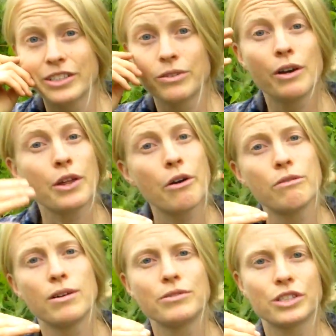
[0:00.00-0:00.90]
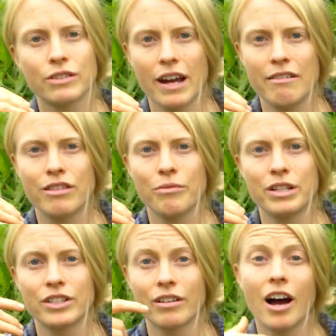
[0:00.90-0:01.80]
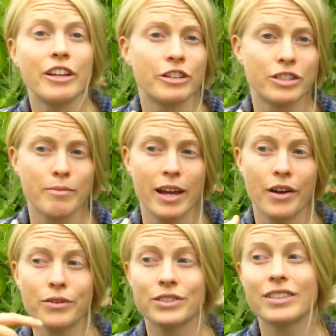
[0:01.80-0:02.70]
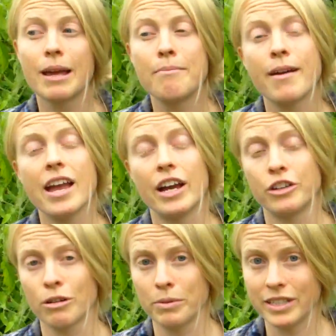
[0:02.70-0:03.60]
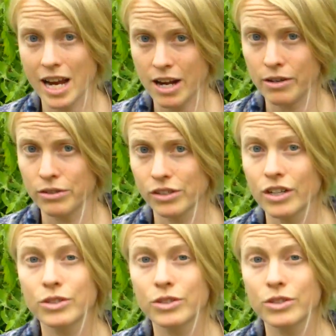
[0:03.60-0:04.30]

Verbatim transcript: So although it won't survive the winter on your tomatoes, they may on your potatoes.